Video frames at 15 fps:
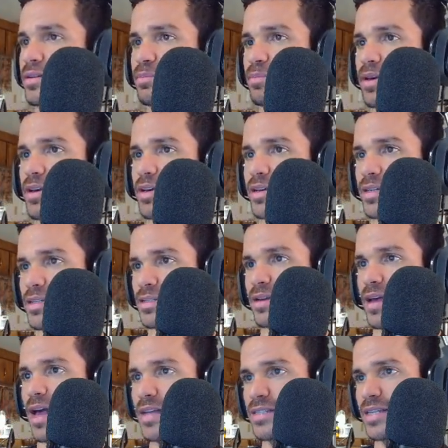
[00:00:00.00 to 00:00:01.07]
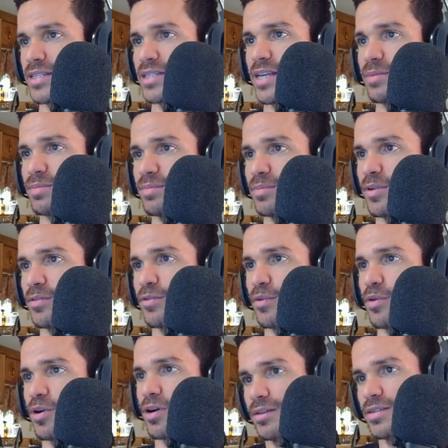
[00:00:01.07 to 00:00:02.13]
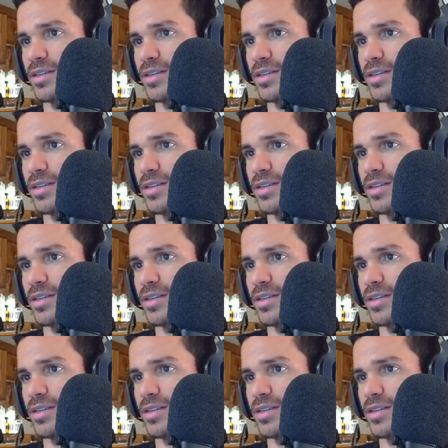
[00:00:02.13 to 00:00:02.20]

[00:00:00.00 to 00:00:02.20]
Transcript: because as I said before,